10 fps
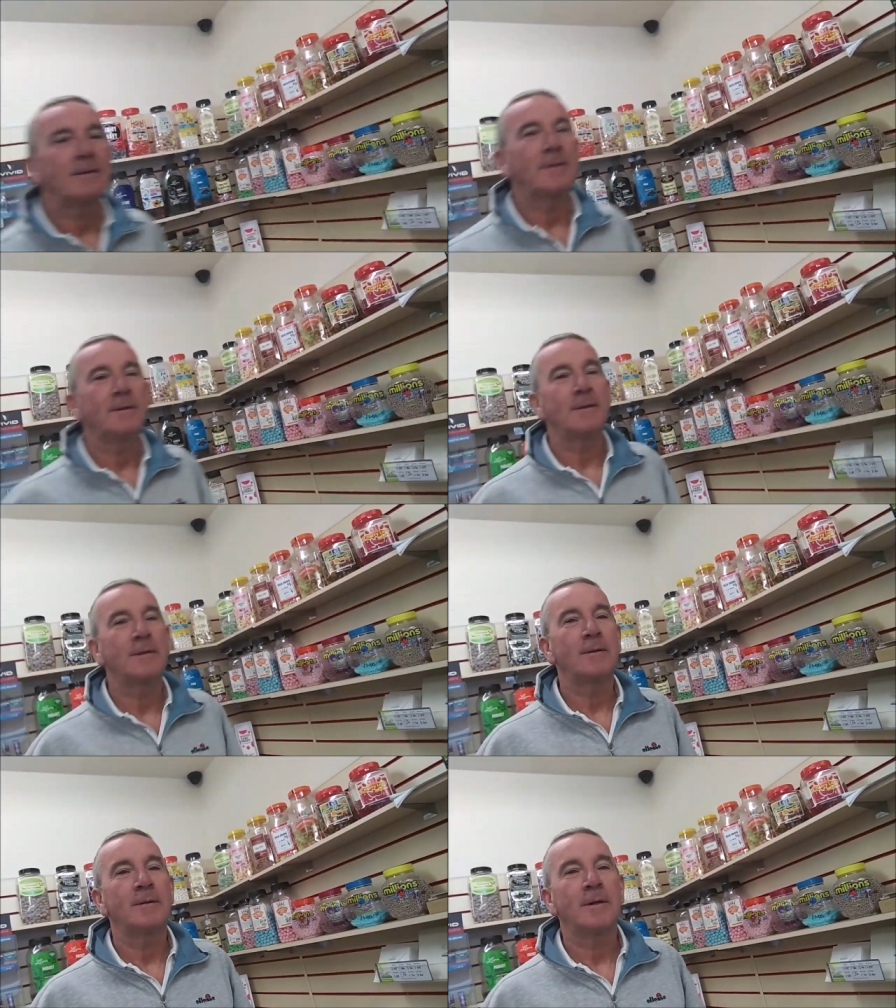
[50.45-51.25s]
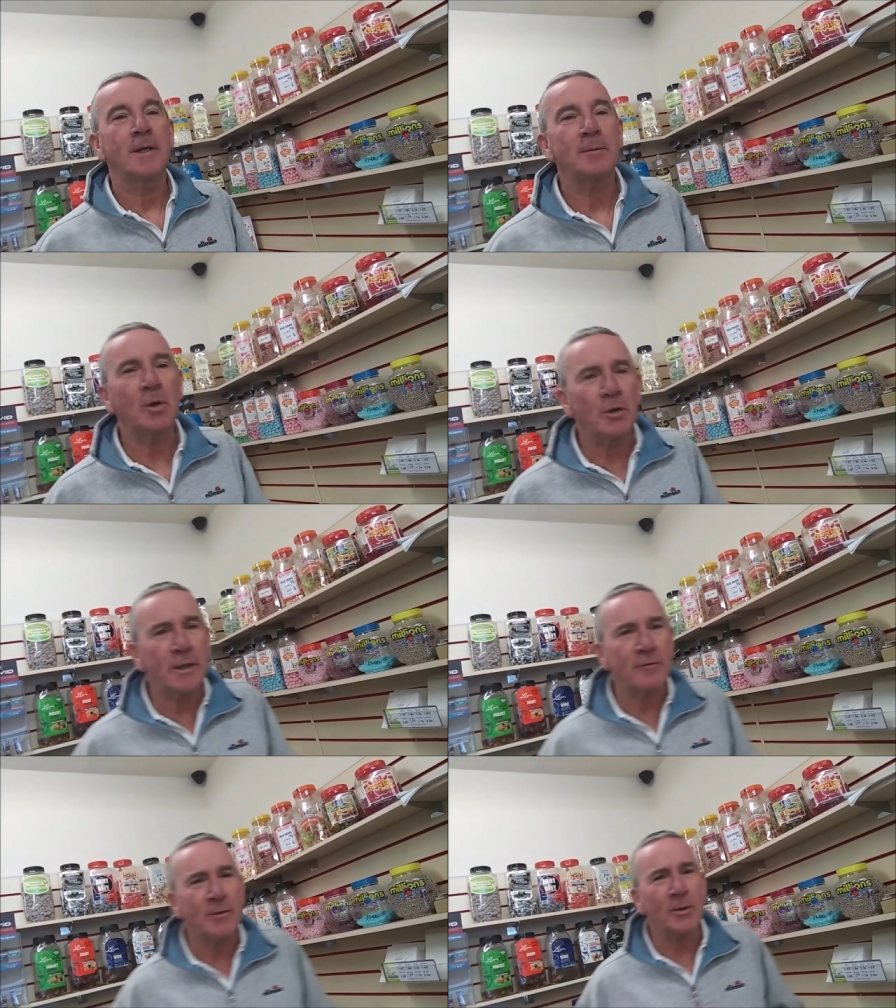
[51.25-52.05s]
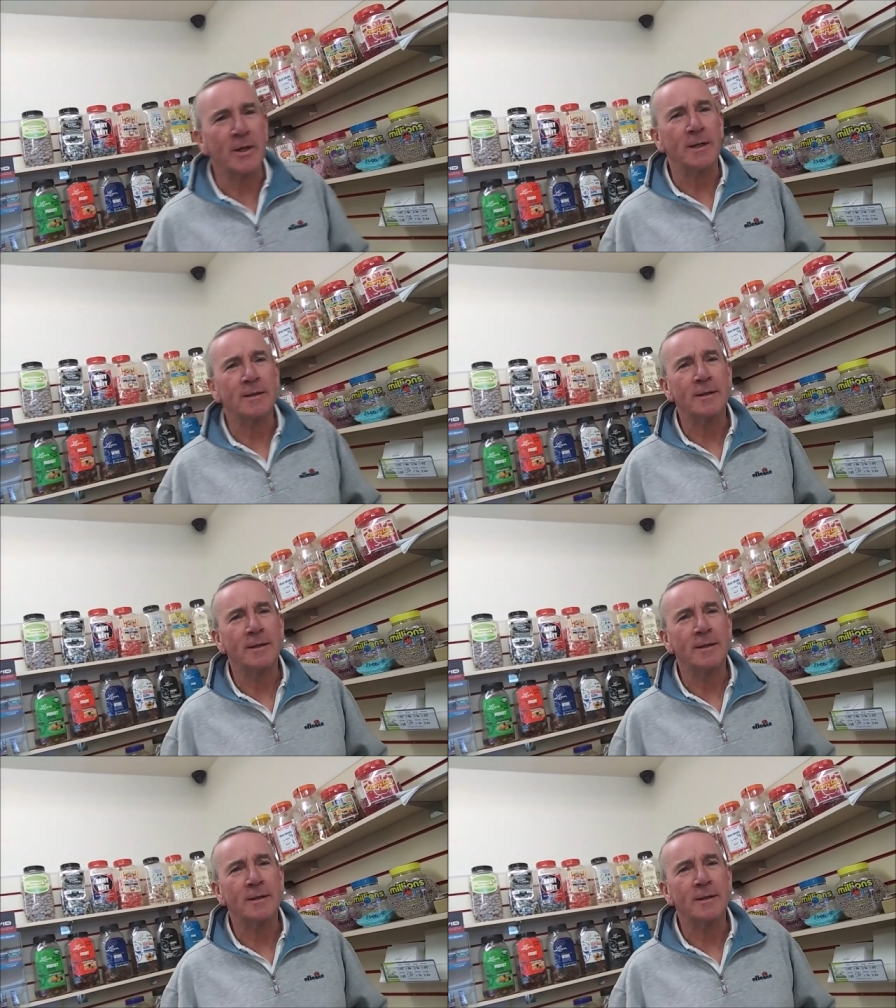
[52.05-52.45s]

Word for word: John. Hi, morning, everybody.